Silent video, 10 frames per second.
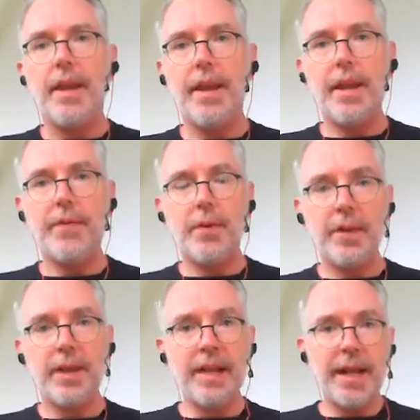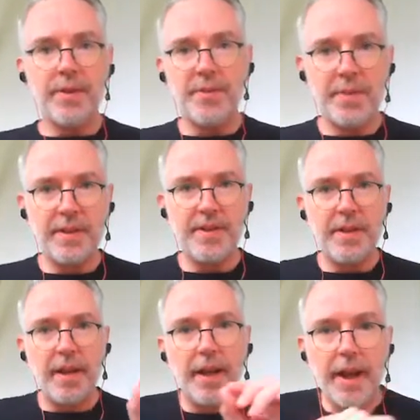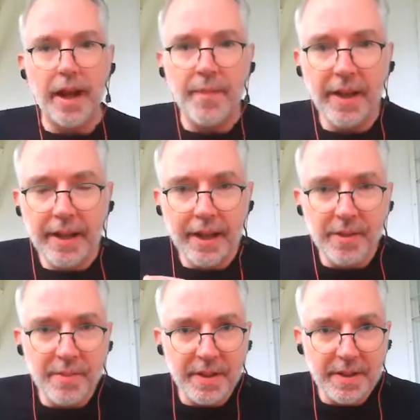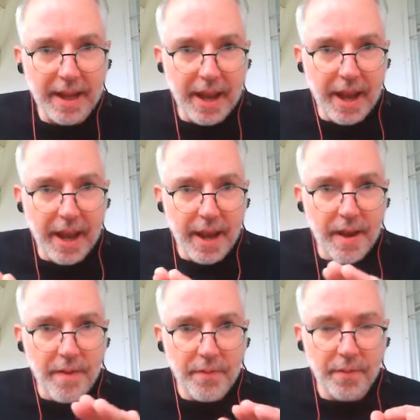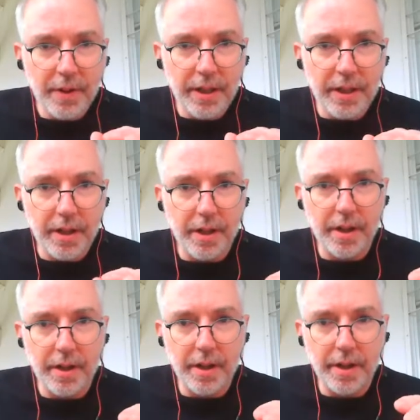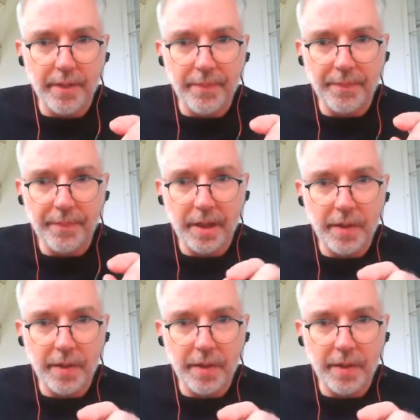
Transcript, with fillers: if you look in announcements, I make announcements every uh, um,